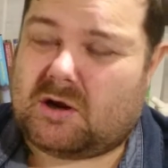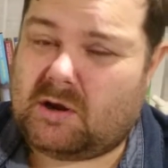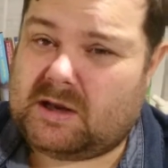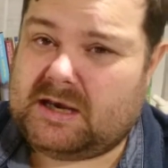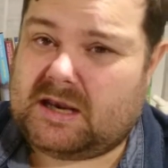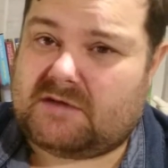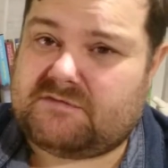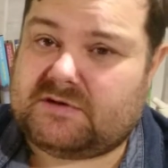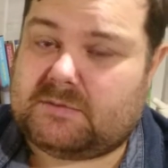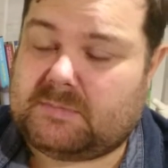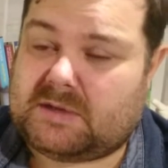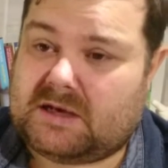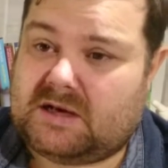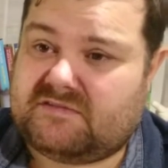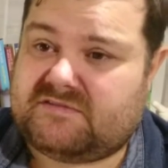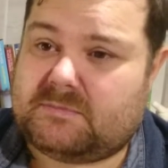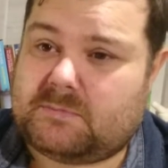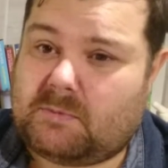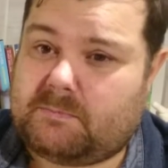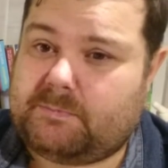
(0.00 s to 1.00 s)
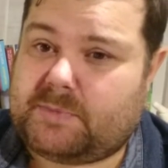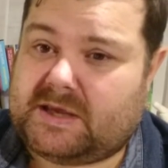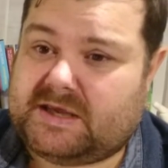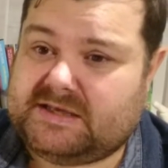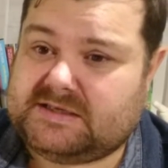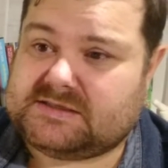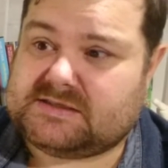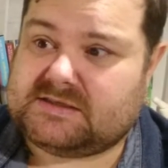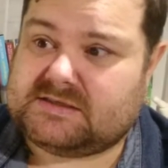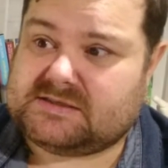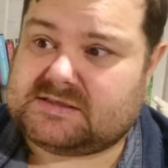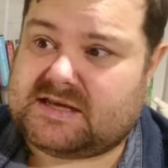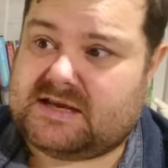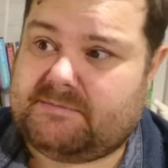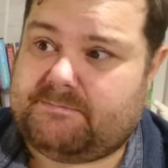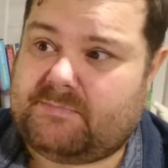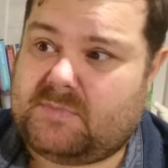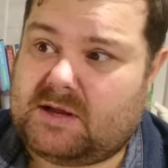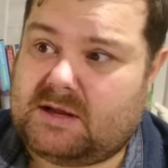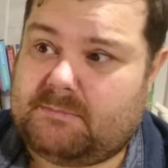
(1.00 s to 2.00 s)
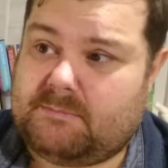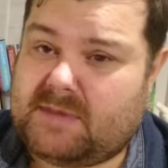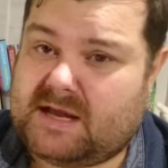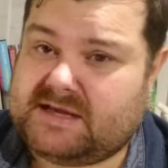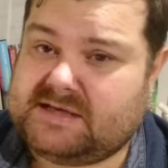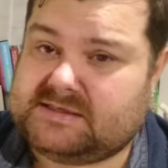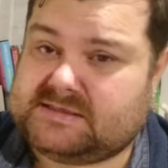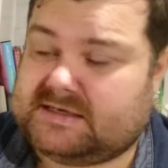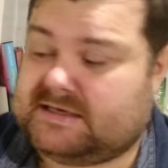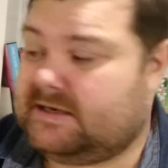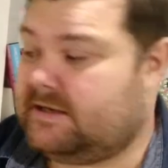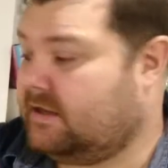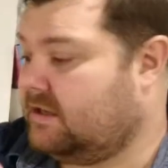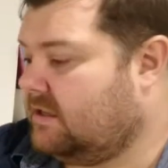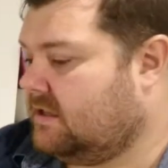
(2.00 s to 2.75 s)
I love them. I love them on pizzas. They're amazing.